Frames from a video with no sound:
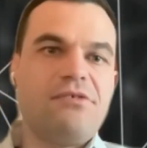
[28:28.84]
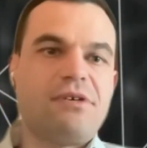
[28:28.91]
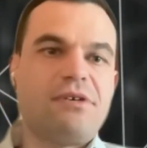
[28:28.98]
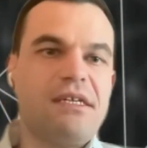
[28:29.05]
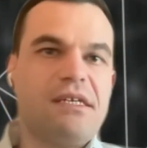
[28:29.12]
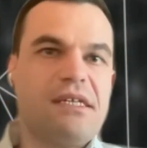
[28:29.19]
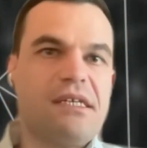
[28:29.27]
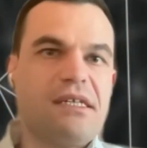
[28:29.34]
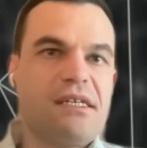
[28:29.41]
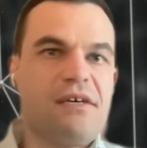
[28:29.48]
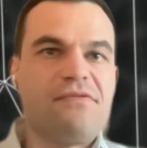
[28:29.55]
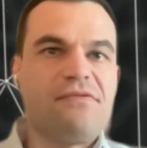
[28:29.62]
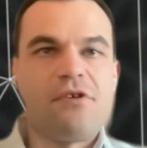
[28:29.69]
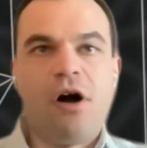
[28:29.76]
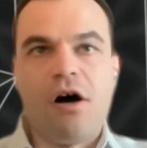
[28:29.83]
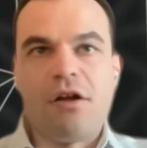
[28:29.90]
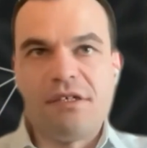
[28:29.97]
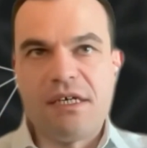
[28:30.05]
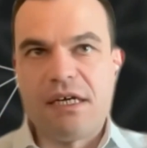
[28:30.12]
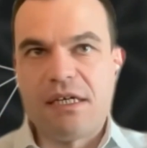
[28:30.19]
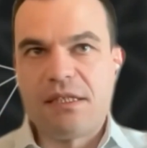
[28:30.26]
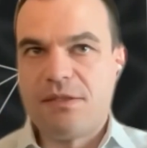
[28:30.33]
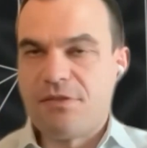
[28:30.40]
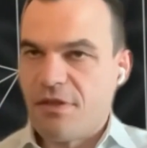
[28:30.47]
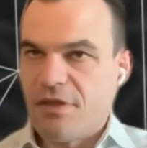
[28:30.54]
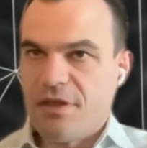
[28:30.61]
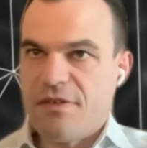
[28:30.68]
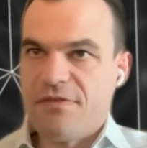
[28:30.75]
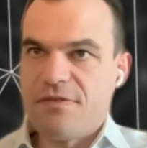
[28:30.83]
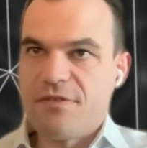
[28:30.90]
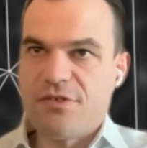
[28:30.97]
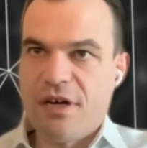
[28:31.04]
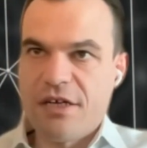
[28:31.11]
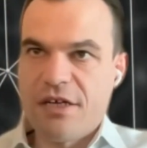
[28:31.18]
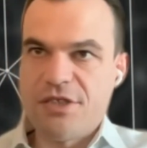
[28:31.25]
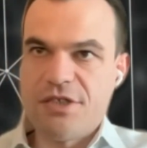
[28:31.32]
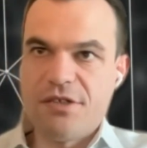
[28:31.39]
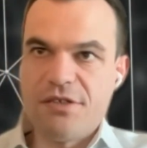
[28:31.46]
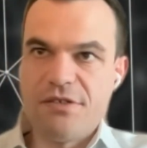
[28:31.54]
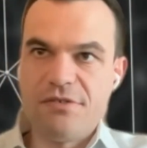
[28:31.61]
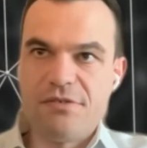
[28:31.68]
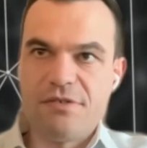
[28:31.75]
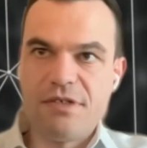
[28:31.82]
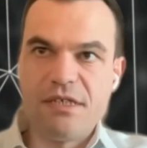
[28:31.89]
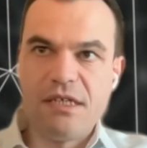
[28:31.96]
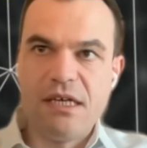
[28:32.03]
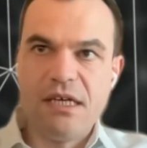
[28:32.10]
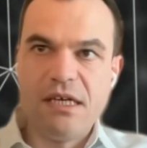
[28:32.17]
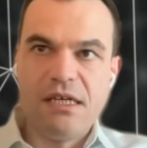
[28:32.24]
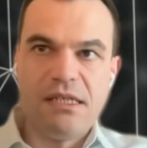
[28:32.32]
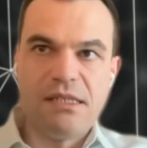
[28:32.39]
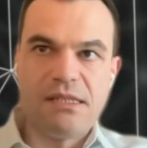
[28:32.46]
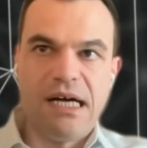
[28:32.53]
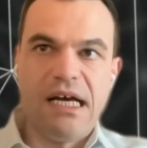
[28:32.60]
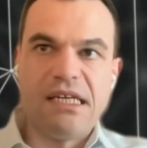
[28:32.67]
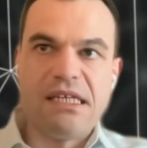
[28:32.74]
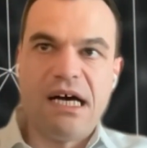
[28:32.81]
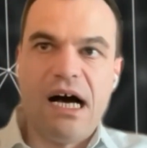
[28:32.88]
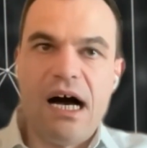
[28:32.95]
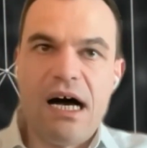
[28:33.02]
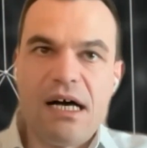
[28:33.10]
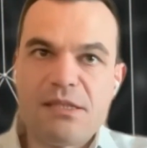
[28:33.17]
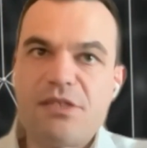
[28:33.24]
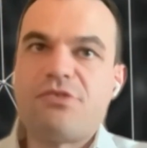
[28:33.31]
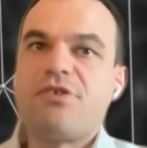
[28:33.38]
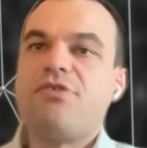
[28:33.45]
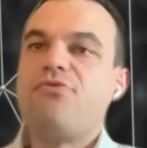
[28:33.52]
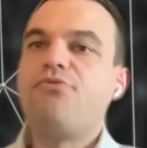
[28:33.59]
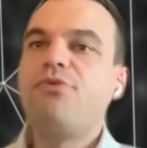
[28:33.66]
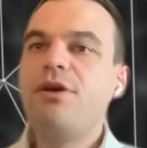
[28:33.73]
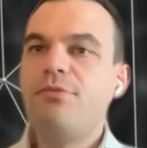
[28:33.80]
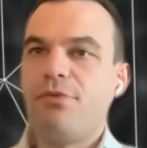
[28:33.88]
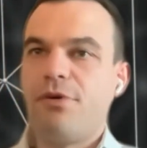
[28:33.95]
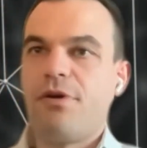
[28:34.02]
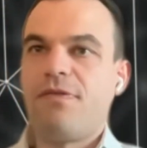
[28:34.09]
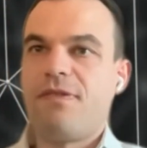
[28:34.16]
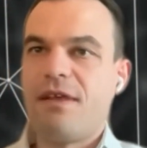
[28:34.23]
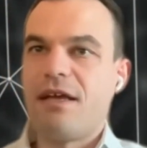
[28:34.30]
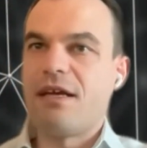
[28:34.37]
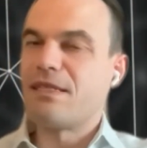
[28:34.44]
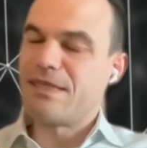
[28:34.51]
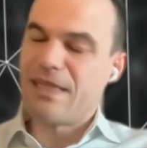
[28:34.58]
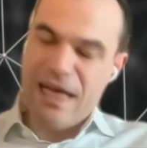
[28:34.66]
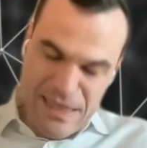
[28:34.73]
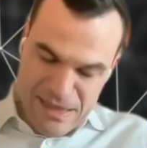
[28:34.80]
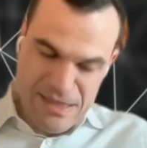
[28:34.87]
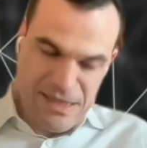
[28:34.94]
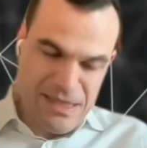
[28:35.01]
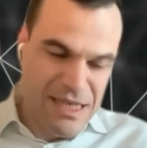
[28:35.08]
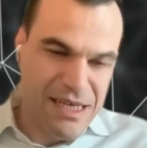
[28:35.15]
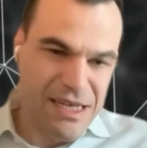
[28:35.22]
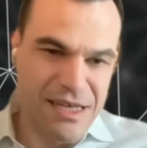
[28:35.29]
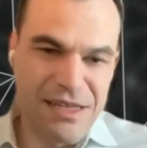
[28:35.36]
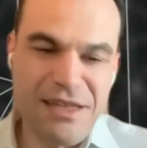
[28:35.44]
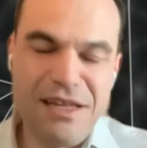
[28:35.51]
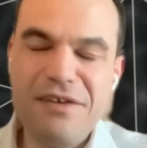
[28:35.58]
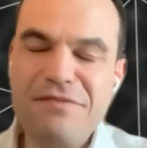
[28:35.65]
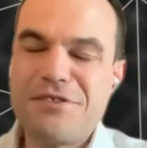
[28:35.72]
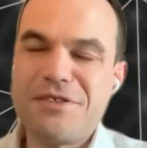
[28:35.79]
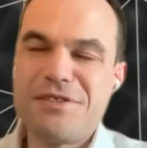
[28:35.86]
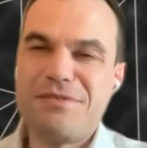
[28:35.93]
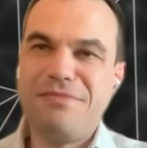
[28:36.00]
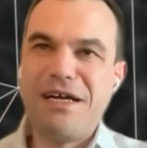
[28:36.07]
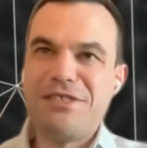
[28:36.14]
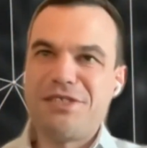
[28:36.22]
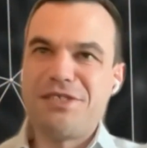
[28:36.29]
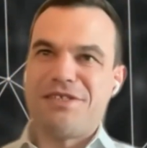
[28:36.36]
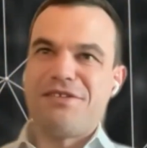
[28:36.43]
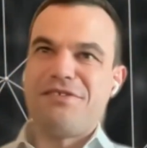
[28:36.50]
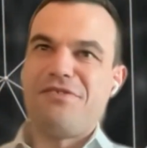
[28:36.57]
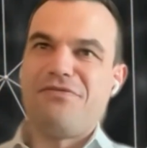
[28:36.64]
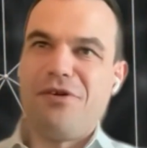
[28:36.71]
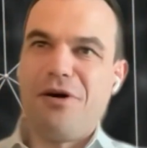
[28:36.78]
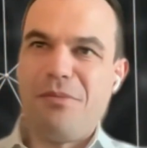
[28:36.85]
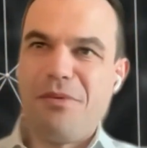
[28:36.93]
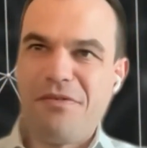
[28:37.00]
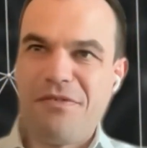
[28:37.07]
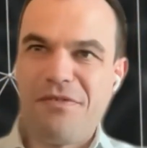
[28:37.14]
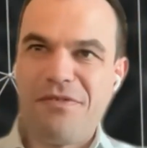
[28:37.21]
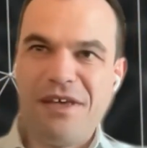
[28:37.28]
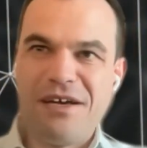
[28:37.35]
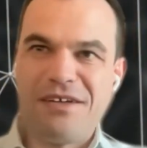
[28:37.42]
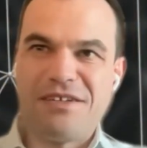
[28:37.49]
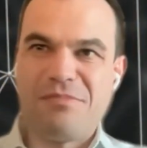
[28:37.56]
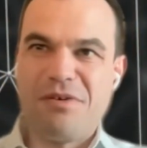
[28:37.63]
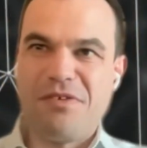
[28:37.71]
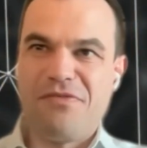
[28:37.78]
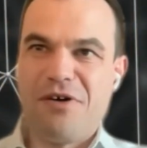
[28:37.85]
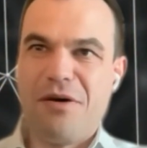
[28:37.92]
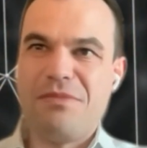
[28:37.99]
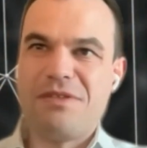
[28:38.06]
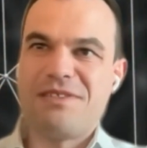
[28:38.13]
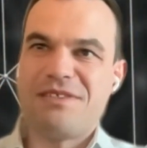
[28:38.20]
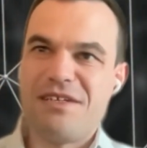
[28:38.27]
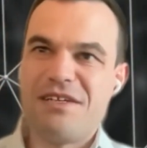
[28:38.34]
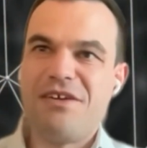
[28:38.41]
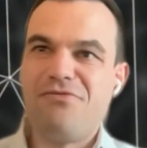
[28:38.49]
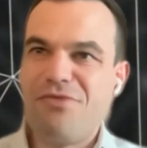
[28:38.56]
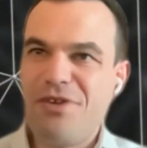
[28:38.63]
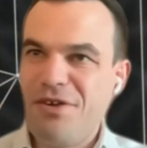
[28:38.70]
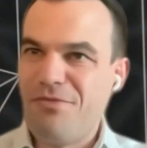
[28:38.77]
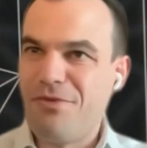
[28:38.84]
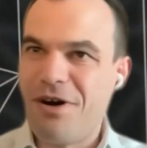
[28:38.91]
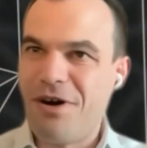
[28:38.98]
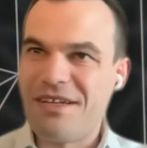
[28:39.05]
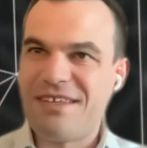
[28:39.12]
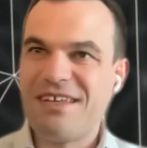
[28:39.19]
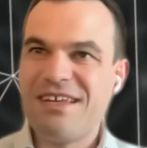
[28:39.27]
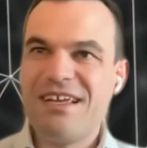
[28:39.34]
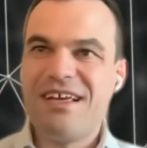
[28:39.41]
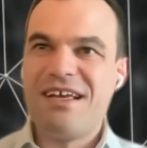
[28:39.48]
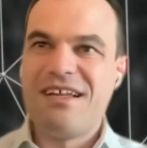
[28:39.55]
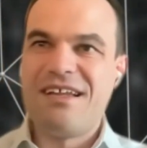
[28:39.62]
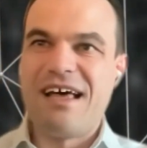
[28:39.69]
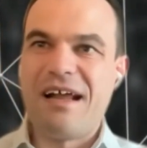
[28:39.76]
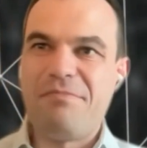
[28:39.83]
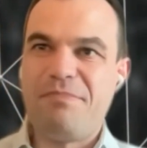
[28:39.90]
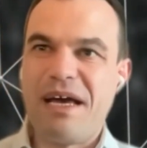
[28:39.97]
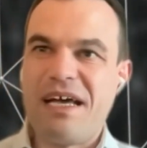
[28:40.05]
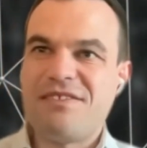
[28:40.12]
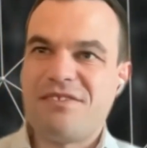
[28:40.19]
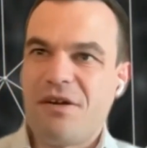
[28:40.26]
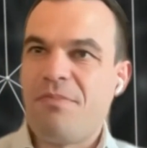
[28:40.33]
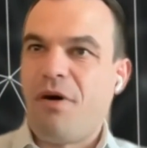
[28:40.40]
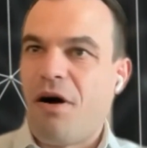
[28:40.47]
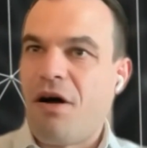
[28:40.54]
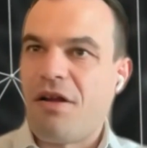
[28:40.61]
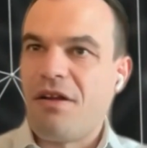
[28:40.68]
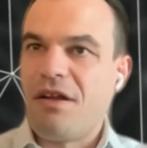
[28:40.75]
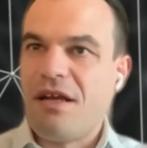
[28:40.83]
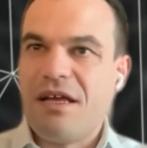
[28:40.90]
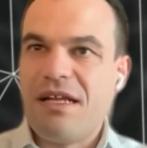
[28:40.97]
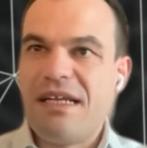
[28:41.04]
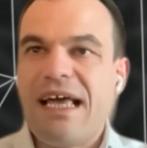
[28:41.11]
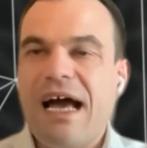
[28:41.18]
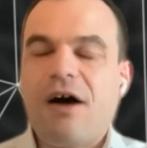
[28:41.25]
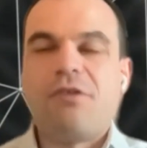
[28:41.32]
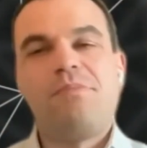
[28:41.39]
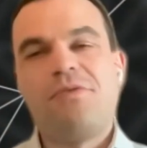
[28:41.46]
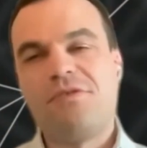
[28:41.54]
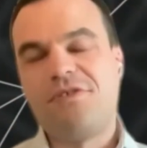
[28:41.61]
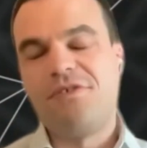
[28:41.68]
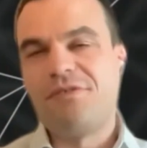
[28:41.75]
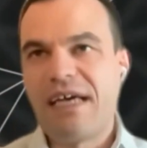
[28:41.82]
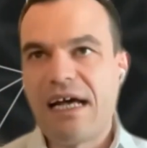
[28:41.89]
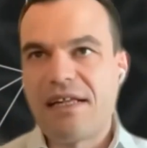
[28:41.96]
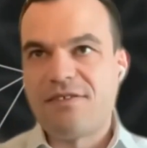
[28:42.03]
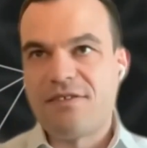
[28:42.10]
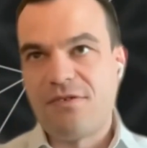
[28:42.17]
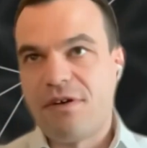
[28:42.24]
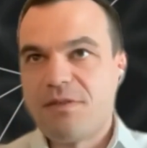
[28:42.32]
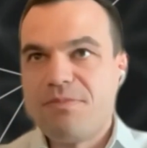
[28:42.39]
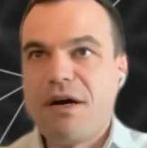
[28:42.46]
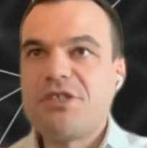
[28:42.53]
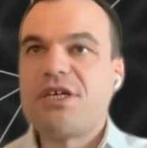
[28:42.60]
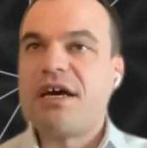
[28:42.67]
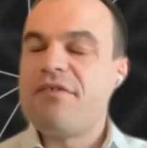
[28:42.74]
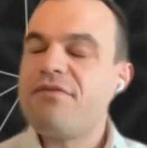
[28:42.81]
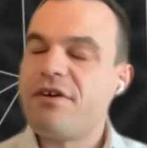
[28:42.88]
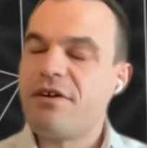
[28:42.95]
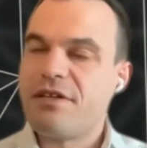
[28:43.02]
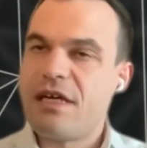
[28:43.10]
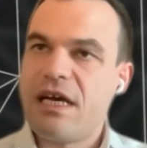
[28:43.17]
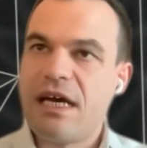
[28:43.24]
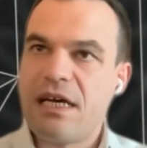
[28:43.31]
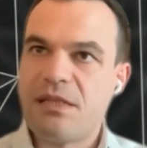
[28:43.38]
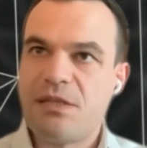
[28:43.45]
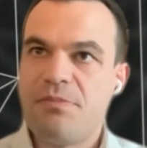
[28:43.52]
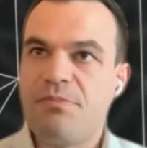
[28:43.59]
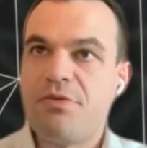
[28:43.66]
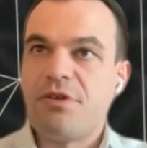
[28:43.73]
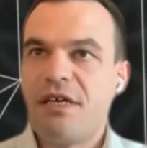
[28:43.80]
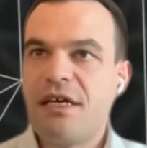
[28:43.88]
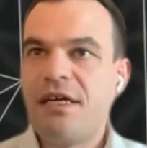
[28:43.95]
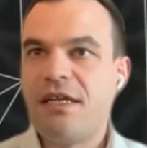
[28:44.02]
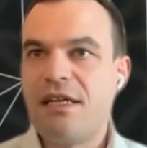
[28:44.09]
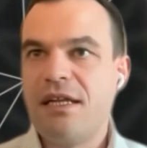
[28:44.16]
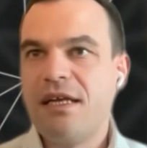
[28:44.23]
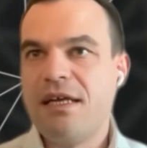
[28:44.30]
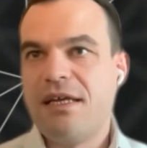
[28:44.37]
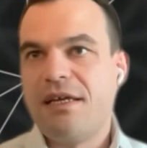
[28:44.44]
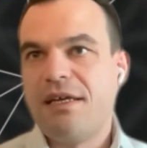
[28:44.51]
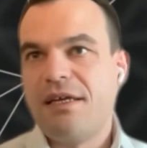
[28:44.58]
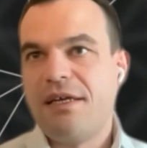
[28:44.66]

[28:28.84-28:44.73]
you can give context, you can give structure, you can design tasks, you can reword things as Lev just mentioned in the form of a theater performance, and then reword that based upon the output you get. So as much effort as you put in,